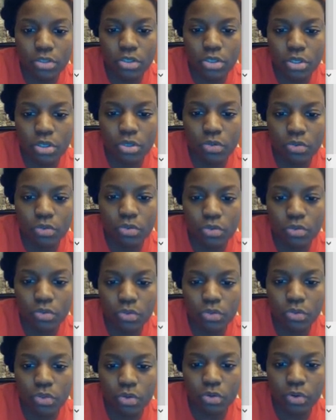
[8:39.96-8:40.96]
2,
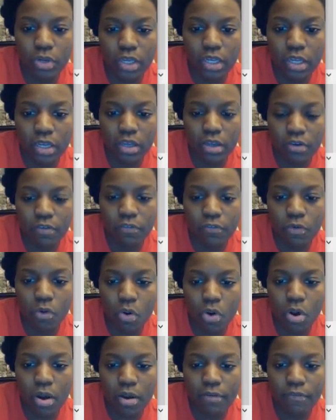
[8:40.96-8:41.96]
3,
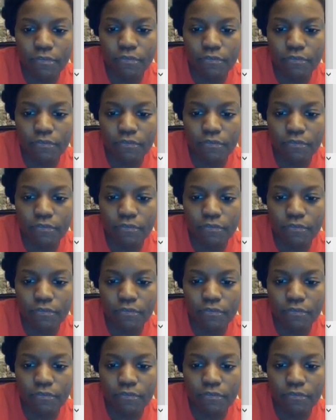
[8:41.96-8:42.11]
4,